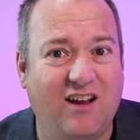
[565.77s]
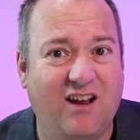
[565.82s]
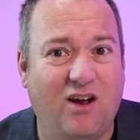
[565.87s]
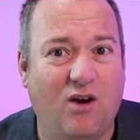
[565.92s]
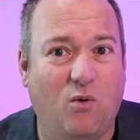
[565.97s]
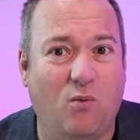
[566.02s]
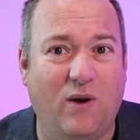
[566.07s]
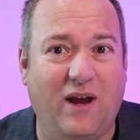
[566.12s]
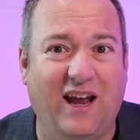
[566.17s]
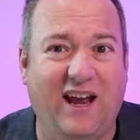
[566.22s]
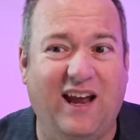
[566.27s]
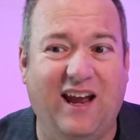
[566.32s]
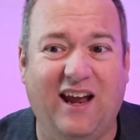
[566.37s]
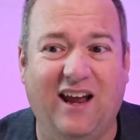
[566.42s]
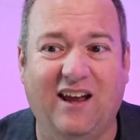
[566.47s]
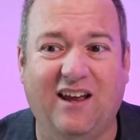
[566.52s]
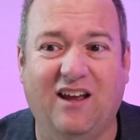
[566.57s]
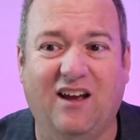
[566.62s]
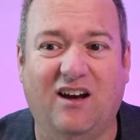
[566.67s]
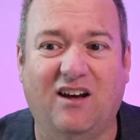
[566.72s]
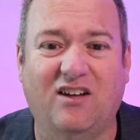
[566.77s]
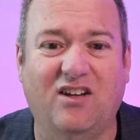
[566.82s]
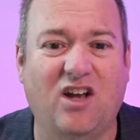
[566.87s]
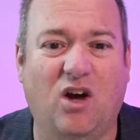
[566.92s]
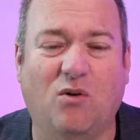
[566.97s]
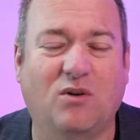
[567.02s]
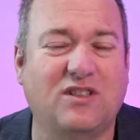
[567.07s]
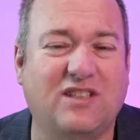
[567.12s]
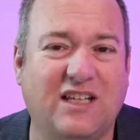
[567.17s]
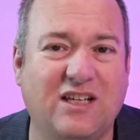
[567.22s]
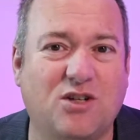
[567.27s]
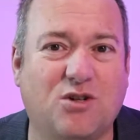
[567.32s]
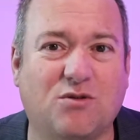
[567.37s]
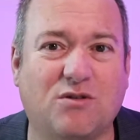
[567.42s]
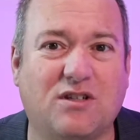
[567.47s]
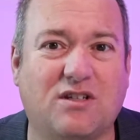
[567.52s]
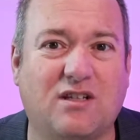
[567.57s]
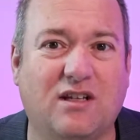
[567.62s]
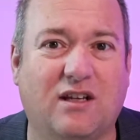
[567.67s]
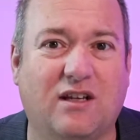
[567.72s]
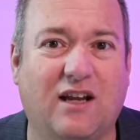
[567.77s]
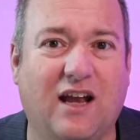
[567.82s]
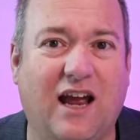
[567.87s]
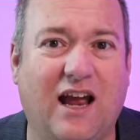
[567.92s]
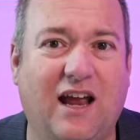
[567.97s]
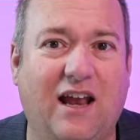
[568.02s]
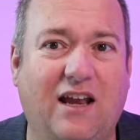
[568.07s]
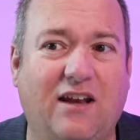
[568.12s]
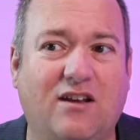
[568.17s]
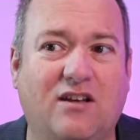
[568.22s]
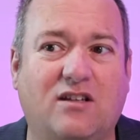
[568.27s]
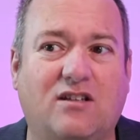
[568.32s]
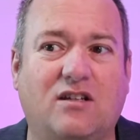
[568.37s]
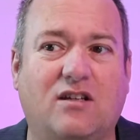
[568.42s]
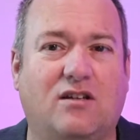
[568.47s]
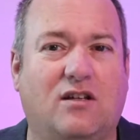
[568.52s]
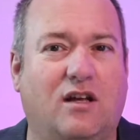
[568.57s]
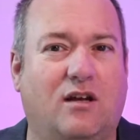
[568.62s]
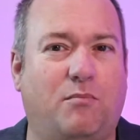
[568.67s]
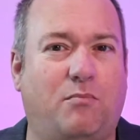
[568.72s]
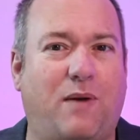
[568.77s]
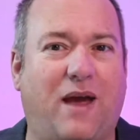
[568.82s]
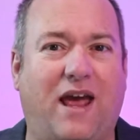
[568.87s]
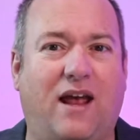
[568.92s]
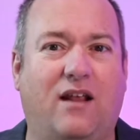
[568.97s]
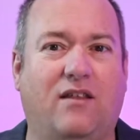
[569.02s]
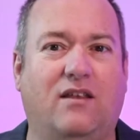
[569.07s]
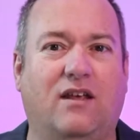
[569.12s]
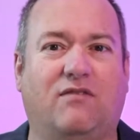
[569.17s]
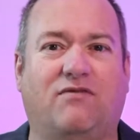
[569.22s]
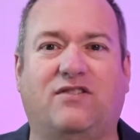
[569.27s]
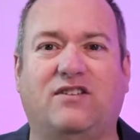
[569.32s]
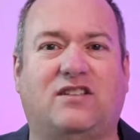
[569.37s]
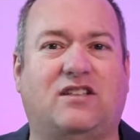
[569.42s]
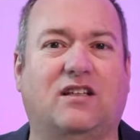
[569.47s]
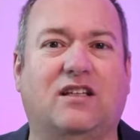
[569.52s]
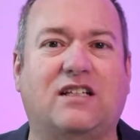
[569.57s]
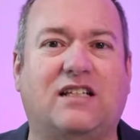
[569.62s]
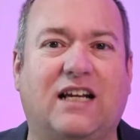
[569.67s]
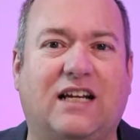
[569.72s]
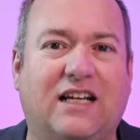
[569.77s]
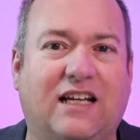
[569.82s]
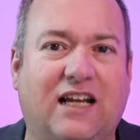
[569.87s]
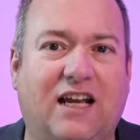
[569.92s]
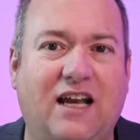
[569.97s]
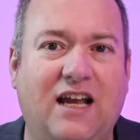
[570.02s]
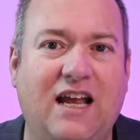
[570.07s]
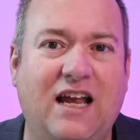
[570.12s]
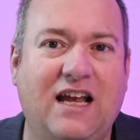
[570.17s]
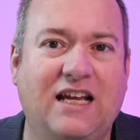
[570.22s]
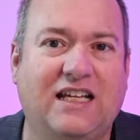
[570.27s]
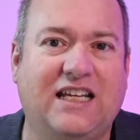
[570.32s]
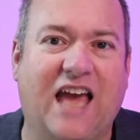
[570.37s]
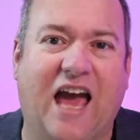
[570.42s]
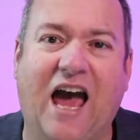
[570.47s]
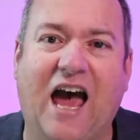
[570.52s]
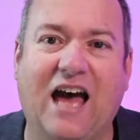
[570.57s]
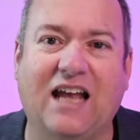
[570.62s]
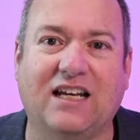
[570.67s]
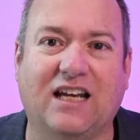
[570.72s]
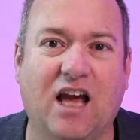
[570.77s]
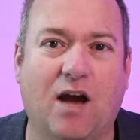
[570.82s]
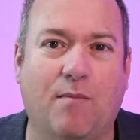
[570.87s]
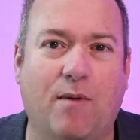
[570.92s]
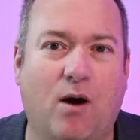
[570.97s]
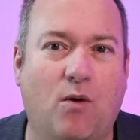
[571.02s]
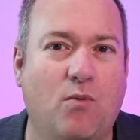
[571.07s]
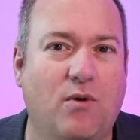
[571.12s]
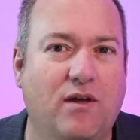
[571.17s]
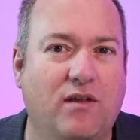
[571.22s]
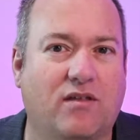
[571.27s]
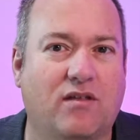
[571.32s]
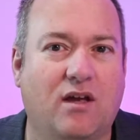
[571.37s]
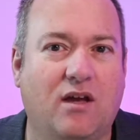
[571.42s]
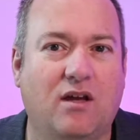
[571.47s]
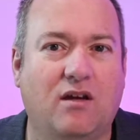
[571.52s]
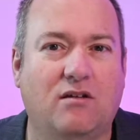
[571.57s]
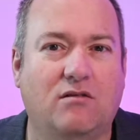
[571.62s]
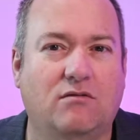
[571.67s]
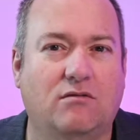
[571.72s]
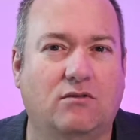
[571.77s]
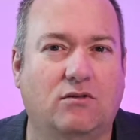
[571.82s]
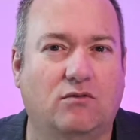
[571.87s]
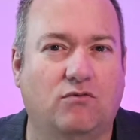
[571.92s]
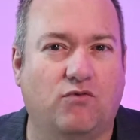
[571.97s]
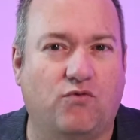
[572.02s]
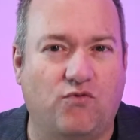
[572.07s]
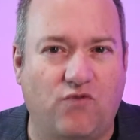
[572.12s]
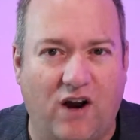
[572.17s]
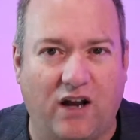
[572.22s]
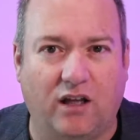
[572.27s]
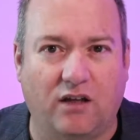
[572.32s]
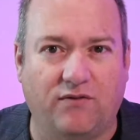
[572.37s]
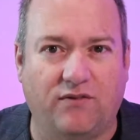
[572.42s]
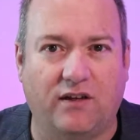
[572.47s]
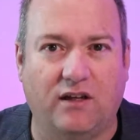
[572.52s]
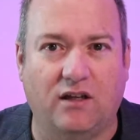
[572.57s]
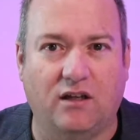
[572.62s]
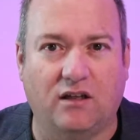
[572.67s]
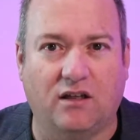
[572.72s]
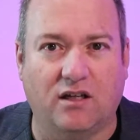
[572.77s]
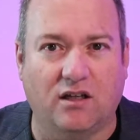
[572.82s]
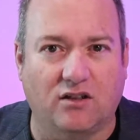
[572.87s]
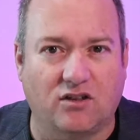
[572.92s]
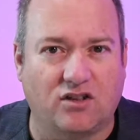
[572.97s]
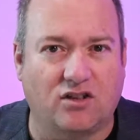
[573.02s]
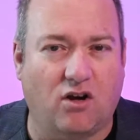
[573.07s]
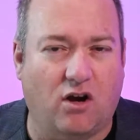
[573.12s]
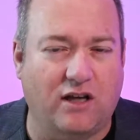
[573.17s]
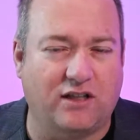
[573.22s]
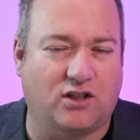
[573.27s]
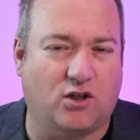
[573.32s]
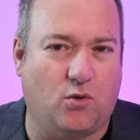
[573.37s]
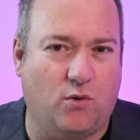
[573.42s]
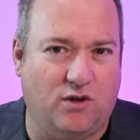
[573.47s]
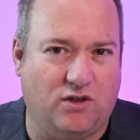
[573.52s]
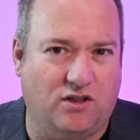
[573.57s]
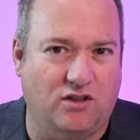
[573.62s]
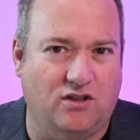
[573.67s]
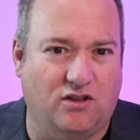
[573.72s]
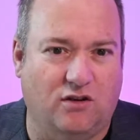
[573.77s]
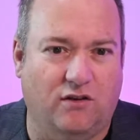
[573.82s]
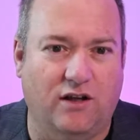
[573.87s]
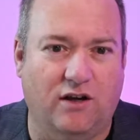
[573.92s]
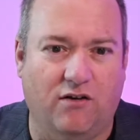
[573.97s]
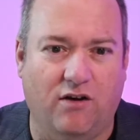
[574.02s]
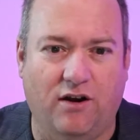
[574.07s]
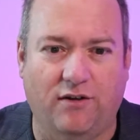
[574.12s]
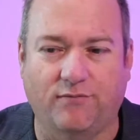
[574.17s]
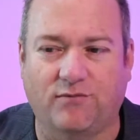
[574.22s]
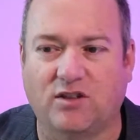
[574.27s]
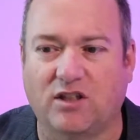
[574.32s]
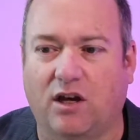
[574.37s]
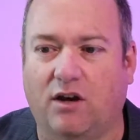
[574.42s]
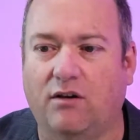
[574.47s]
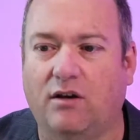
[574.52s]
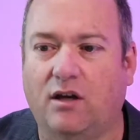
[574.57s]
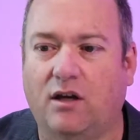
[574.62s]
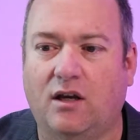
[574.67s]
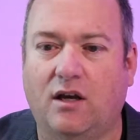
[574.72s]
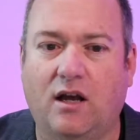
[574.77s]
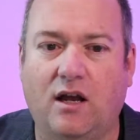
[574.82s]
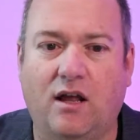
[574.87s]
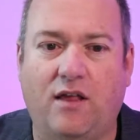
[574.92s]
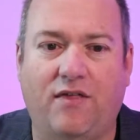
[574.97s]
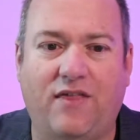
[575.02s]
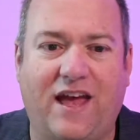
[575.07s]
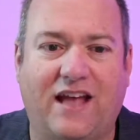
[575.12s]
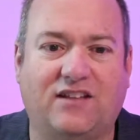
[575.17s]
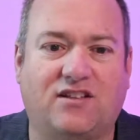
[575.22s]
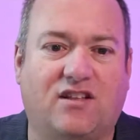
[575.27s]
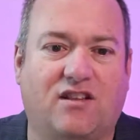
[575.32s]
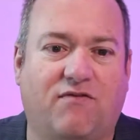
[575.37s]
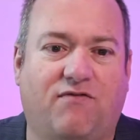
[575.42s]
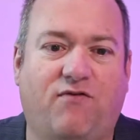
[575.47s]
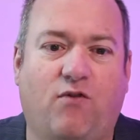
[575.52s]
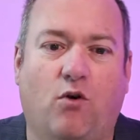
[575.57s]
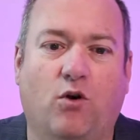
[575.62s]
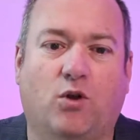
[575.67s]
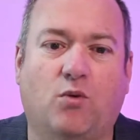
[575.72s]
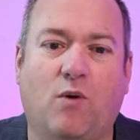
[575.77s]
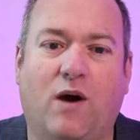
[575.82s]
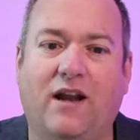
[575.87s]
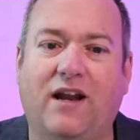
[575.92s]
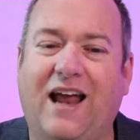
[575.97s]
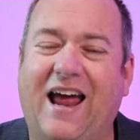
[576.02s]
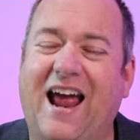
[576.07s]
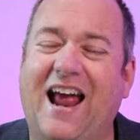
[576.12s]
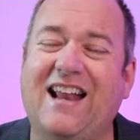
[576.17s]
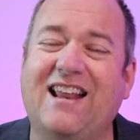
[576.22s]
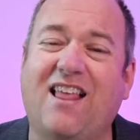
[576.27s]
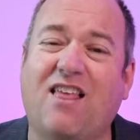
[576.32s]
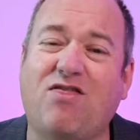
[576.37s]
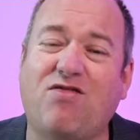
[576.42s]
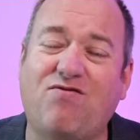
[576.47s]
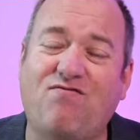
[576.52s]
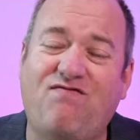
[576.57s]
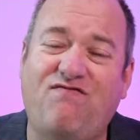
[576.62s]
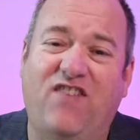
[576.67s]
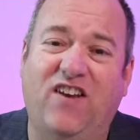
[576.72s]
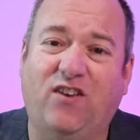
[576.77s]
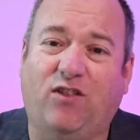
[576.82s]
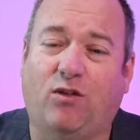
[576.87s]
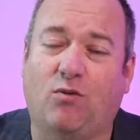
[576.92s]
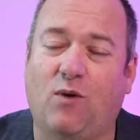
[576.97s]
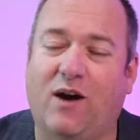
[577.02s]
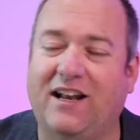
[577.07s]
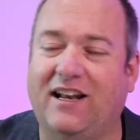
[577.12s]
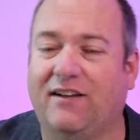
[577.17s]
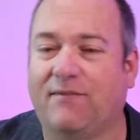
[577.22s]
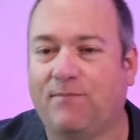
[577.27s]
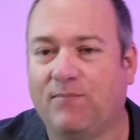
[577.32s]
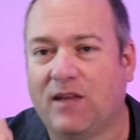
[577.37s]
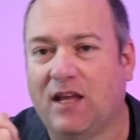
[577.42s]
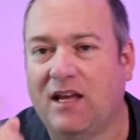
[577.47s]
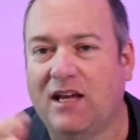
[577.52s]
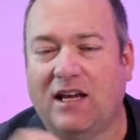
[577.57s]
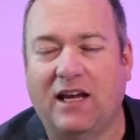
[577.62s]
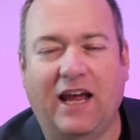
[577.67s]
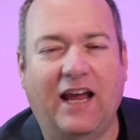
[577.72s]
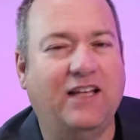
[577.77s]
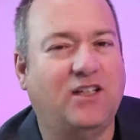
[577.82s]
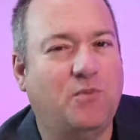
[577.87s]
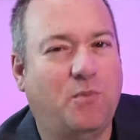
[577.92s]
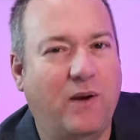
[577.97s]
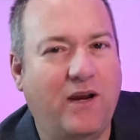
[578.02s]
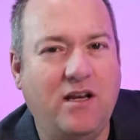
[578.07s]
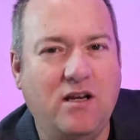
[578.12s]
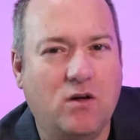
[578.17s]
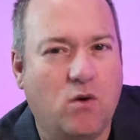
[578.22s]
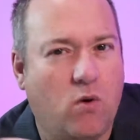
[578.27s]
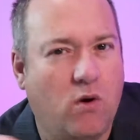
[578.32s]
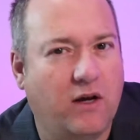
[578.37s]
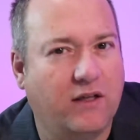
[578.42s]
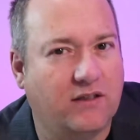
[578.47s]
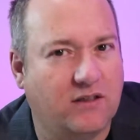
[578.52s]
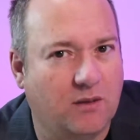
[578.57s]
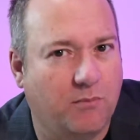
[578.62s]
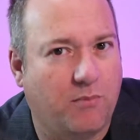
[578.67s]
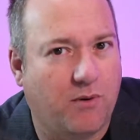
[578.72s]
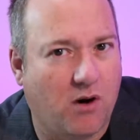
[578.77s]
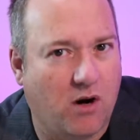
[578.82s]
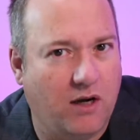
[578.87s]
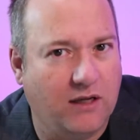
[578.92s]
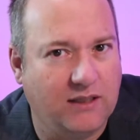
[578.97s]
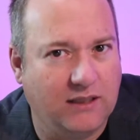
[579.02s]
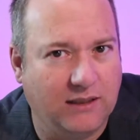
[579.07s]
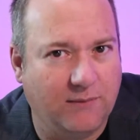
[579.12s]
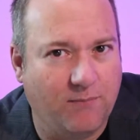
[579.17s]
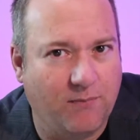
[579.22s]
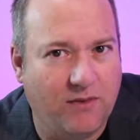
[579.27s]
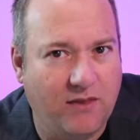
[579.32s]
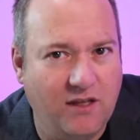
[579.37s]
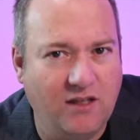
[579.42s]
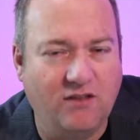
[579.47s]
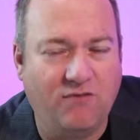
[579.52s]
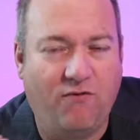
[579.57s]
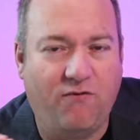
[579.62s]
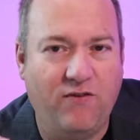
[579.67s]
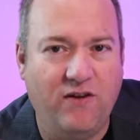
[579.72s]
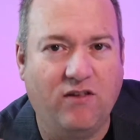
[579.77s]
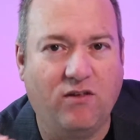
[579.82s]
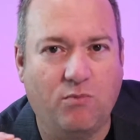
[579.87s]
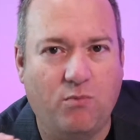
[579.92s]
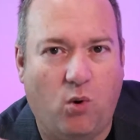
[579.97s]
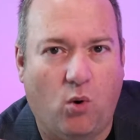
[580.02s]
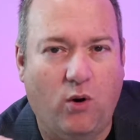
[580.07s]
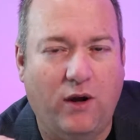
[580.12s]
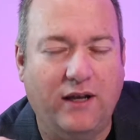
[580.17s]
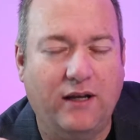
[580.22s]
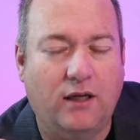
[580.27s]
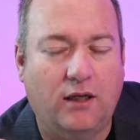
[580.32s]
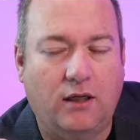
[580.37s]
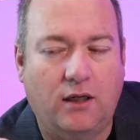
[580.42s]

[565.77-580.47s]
where no one's interested, and the facilitator can't come up with relevant, concise questions on their own. So that's the fourth one. And the fifth one, it's been quite surprising. This fifth point,